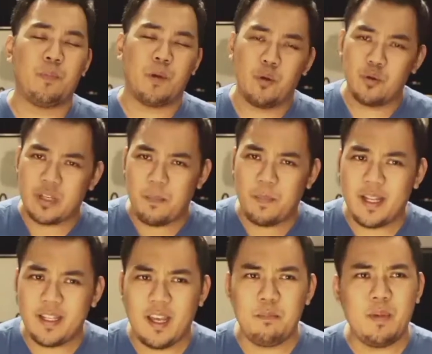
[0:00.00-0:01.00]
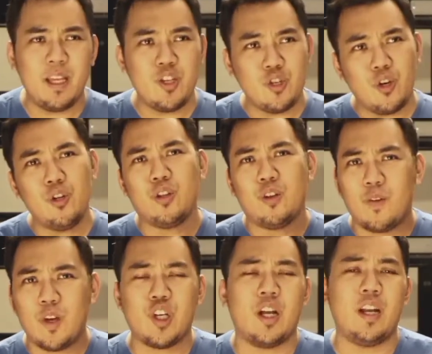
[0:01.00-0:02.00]
Pag-uusapan natin ngayon, medyo
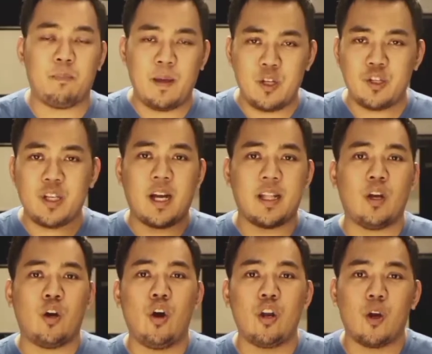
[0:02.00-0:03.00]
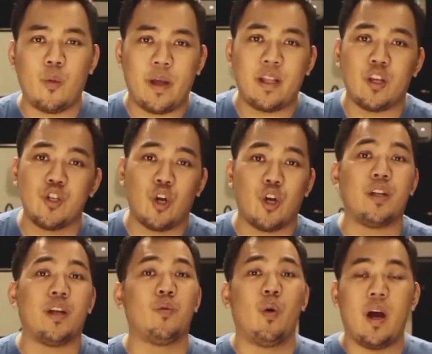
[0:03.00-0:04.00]
controversial at medyo sikat na colorway ng
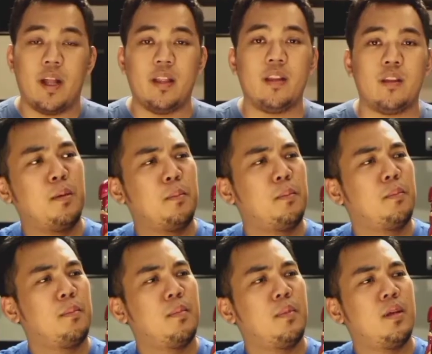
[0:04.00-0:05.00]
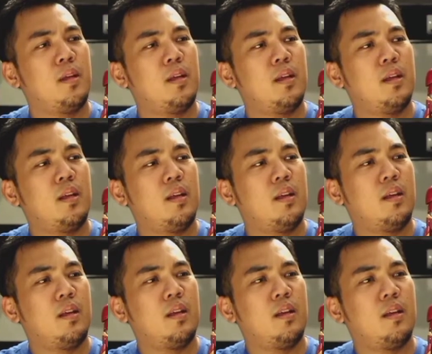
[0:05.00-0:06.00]
Jordan one. Friday,
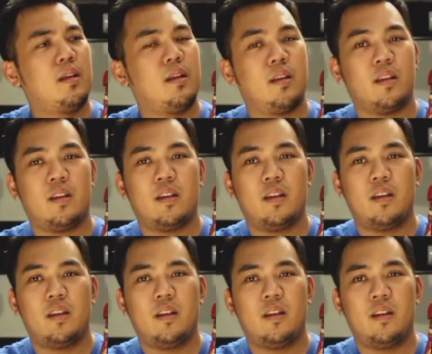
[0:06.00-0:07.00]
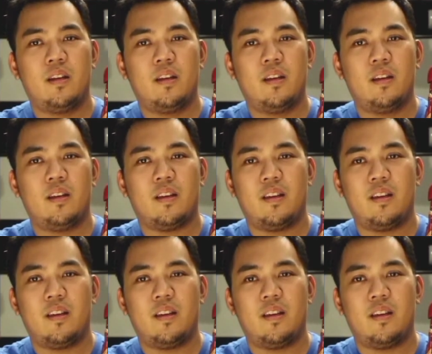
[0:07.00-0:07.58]
import all preferences and run